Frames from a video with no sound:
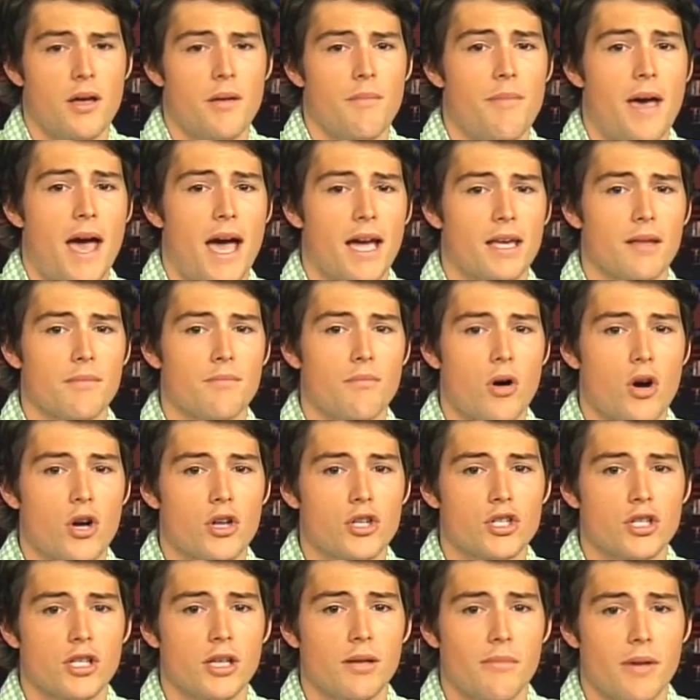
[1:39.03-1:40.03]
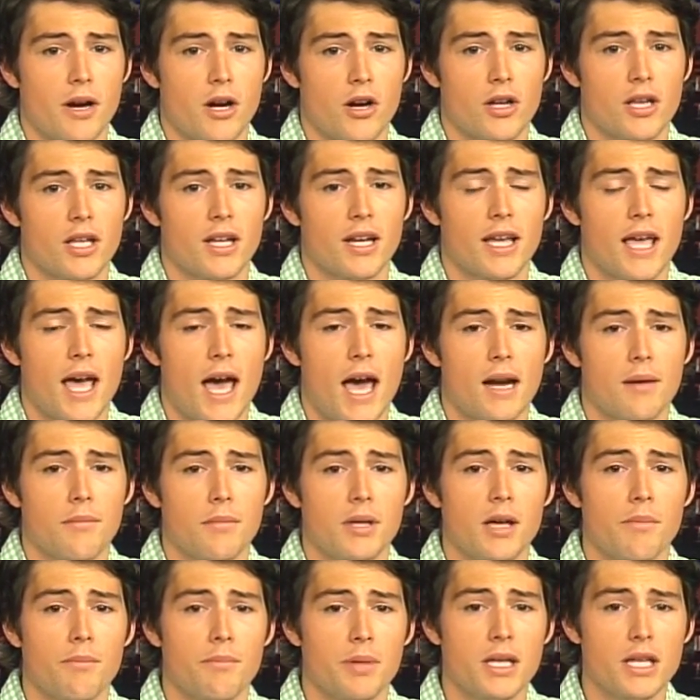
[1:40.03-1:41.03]
Back in March, the American
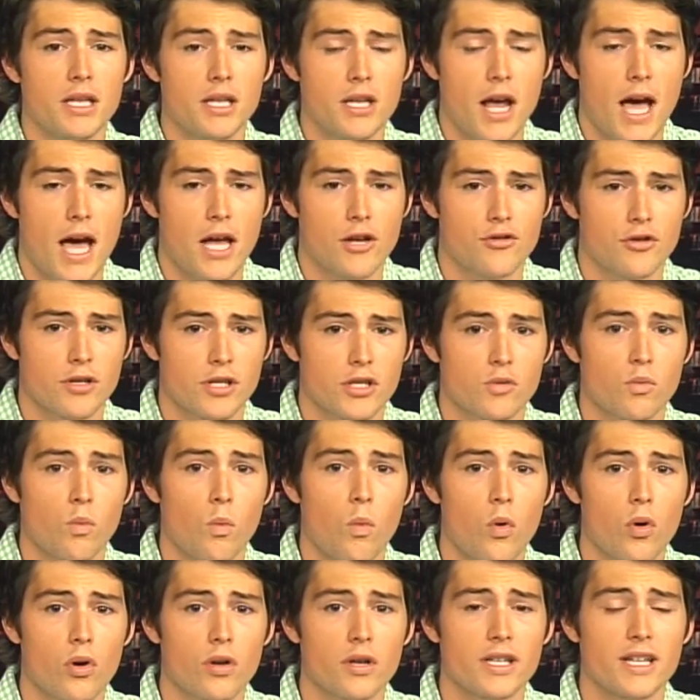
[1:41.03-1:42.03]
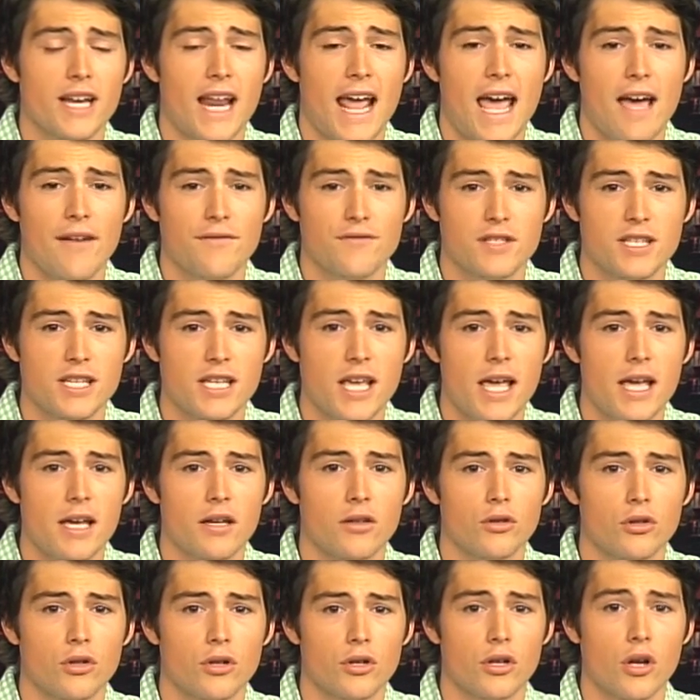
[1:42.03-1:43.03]
Academy of Pediatrics warned an FDA
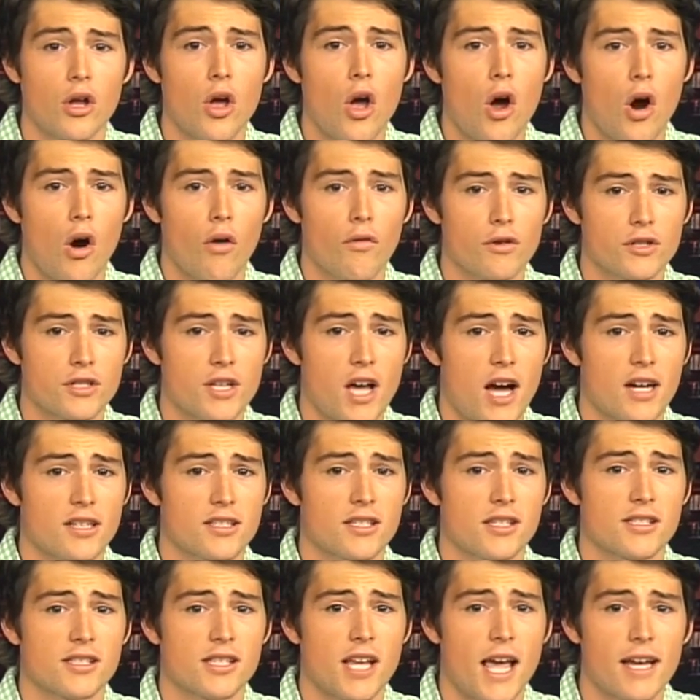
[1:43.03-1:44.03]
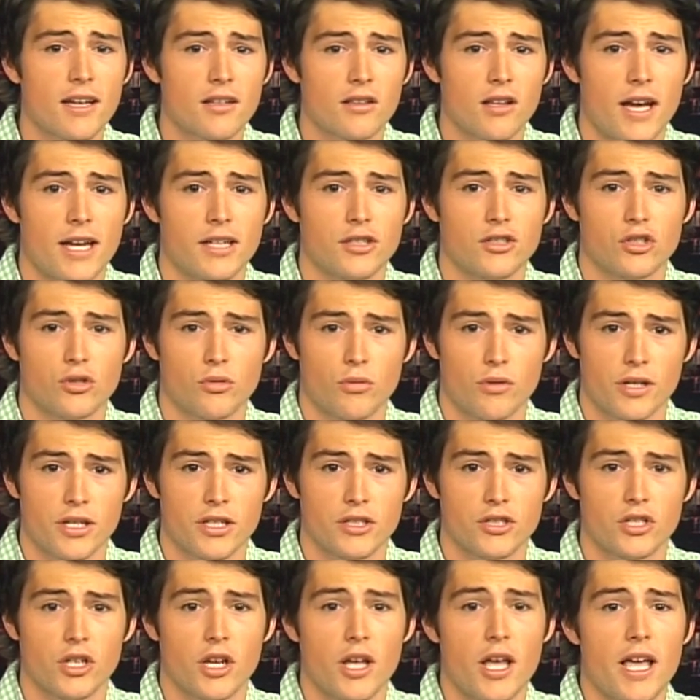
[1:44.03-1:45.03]
alert over doxycycline
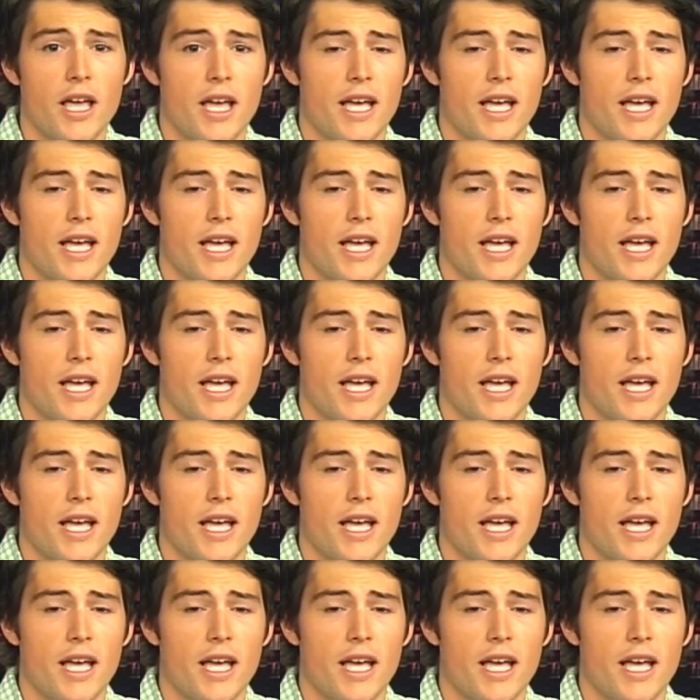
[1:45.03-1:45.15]
shortage.